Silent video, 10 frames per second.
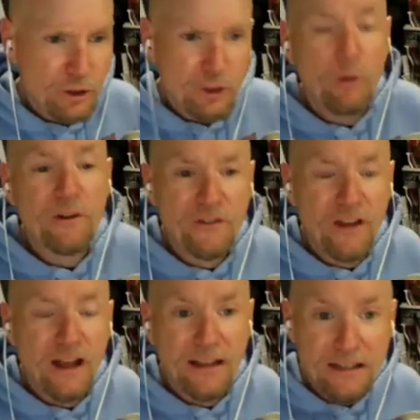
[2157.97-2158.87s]
you go
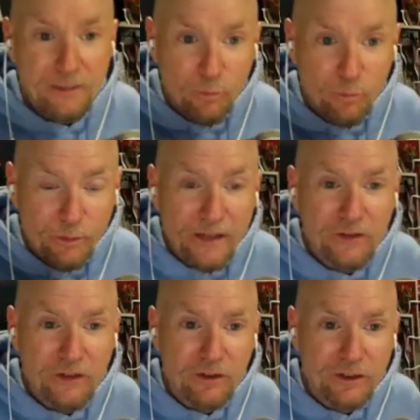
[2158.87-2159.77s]
inside, he
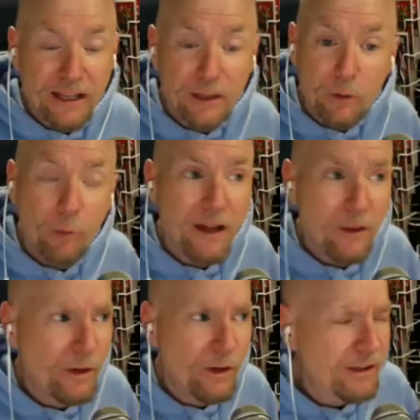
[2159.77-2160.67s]
basically, and oh, by
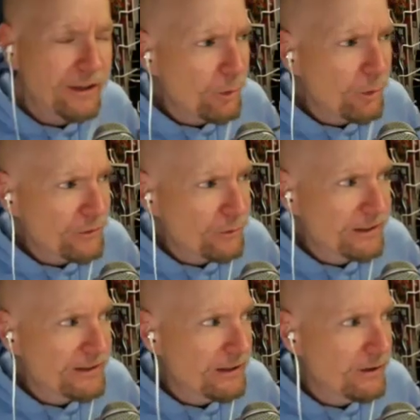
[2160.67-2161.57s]
the way, no, it wasn't written
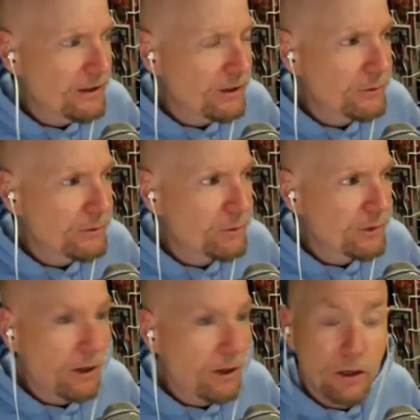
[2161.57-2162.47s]
by Denny O'Neil. It was
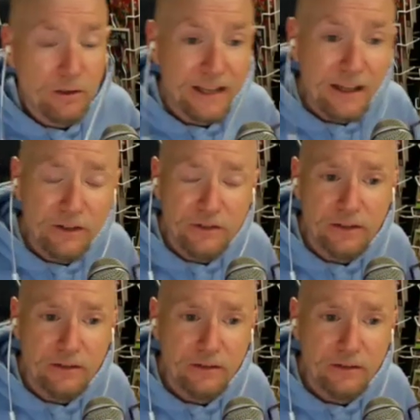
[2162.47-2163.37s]
written by Harlan Ellison.